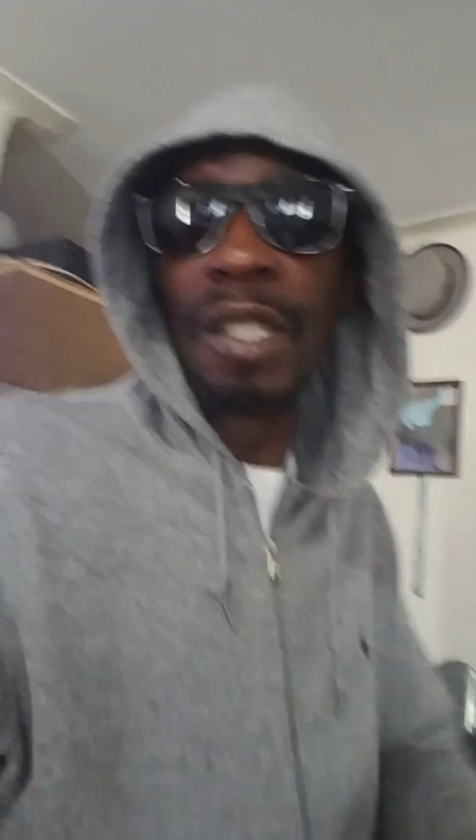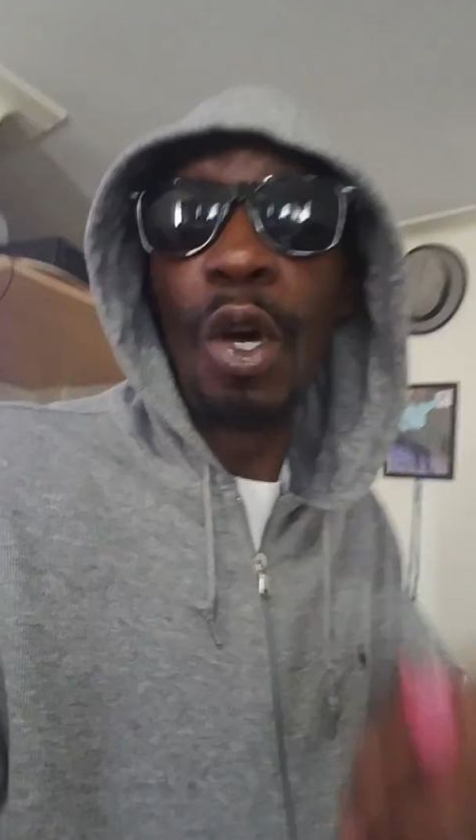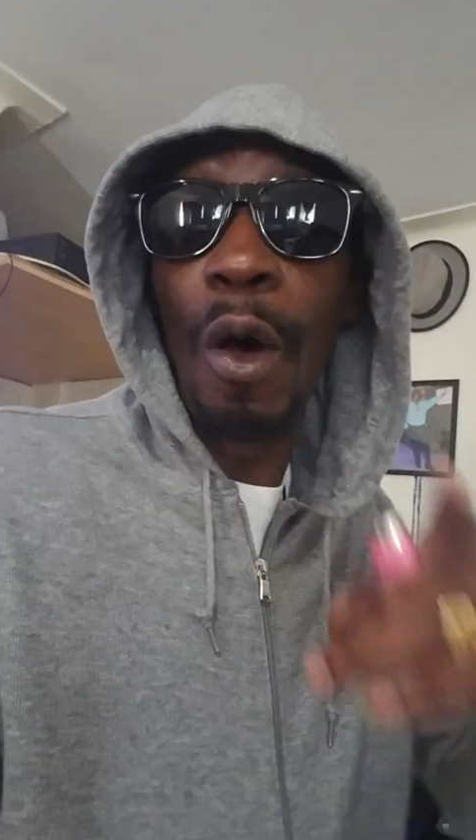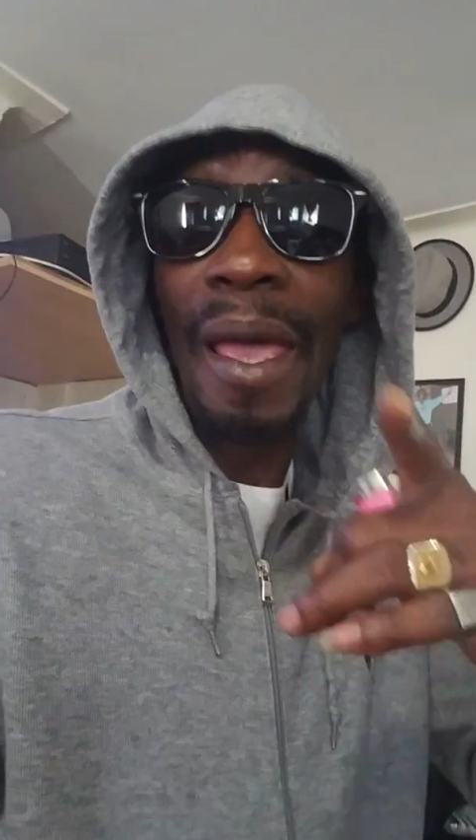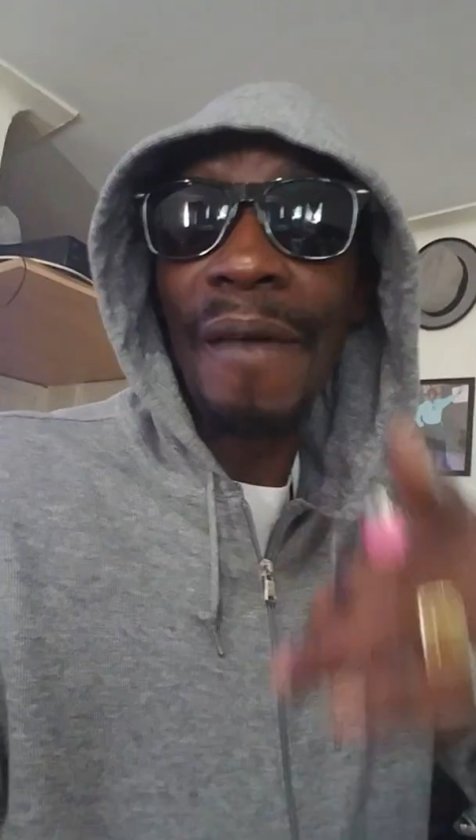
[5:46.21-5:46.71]

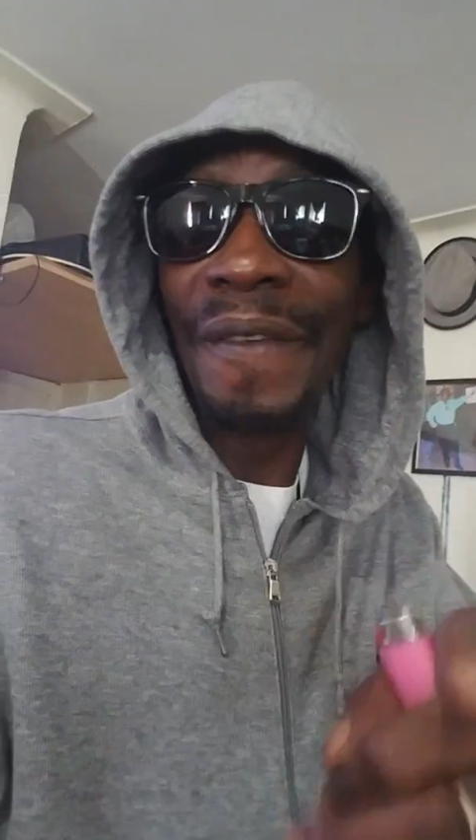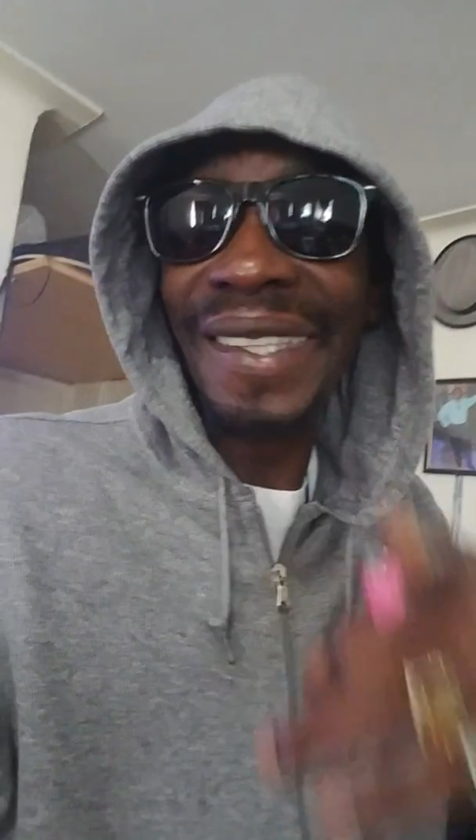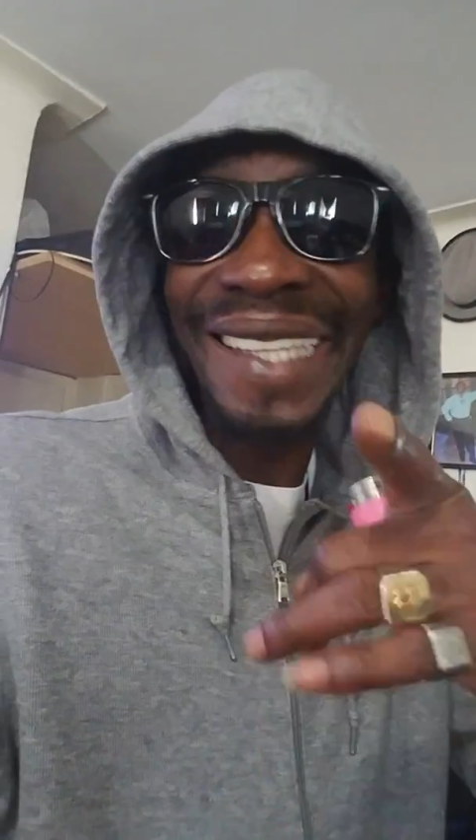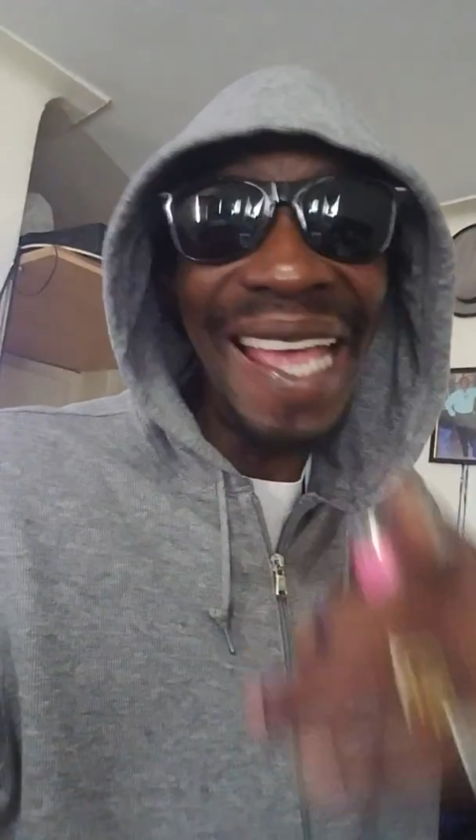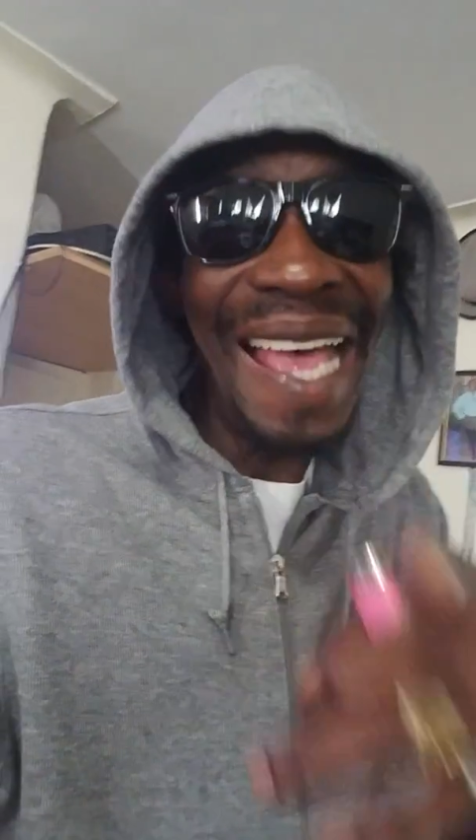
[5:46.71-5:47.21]
Yo, every
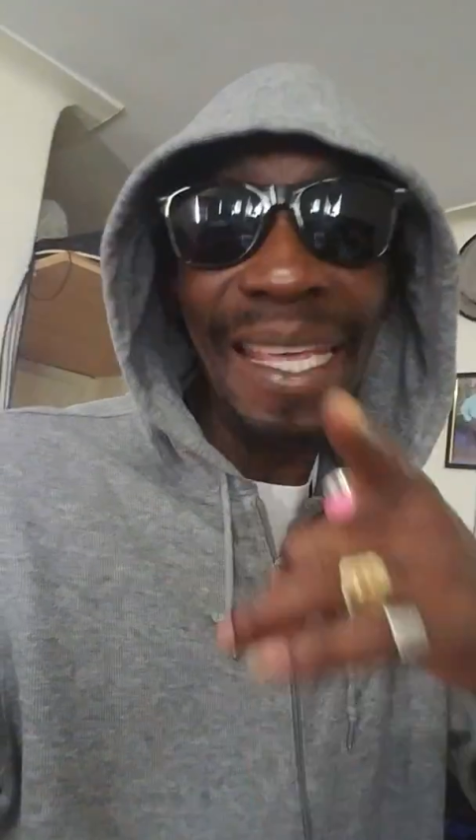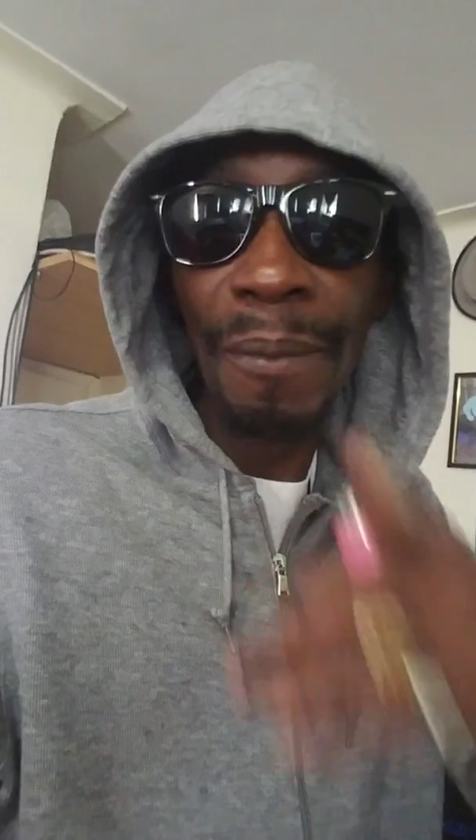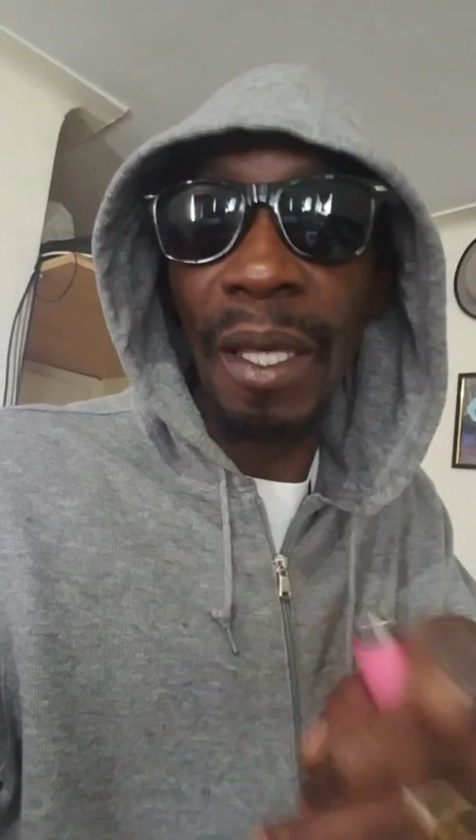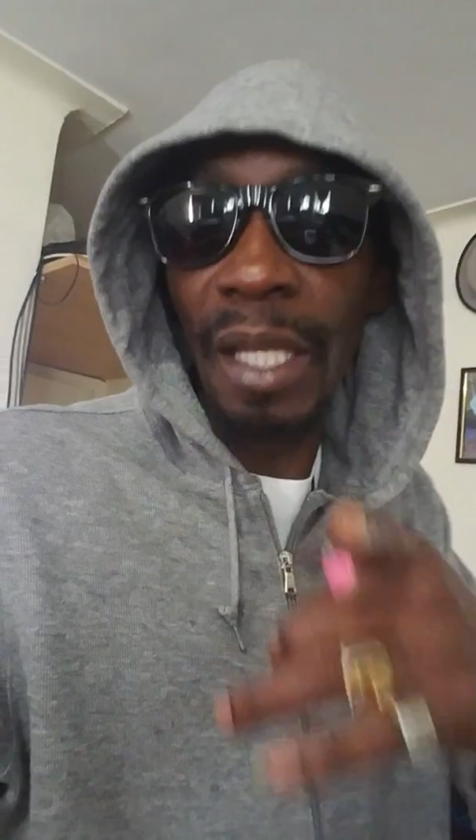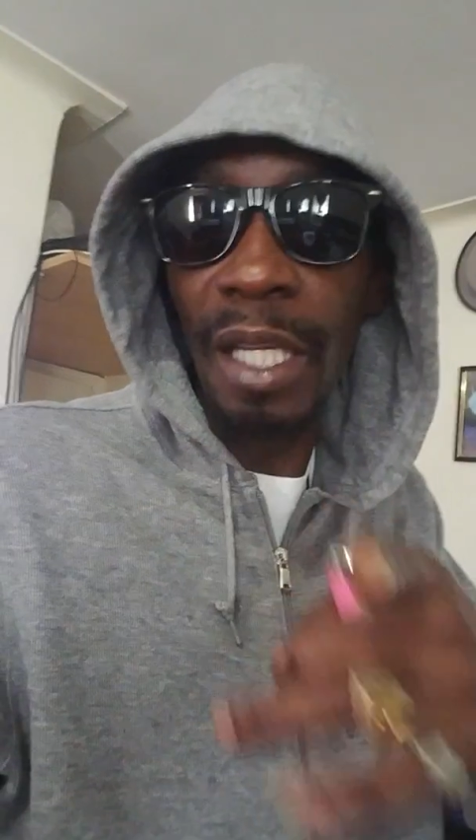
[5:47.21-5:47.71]

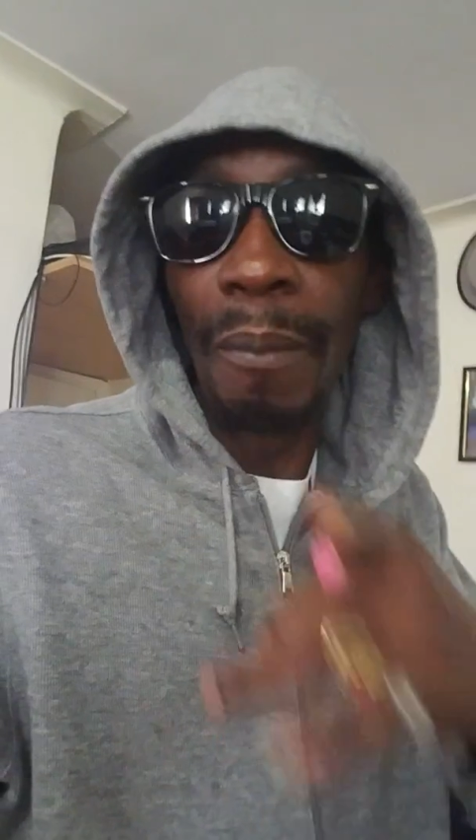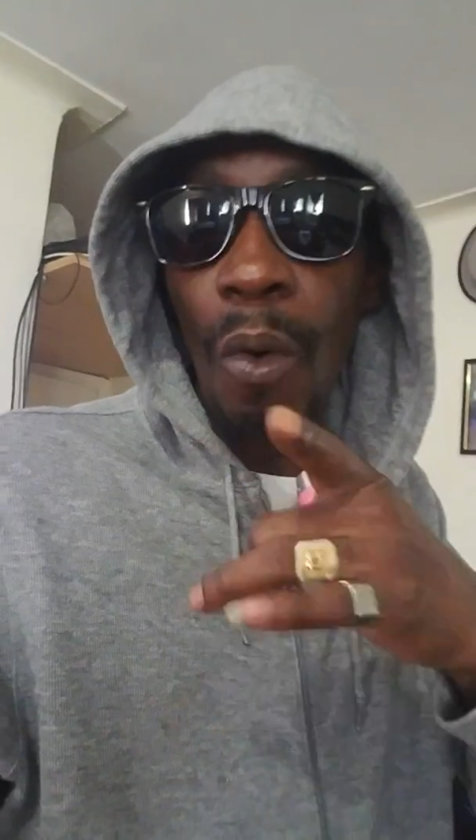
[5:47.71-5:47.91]
time you hear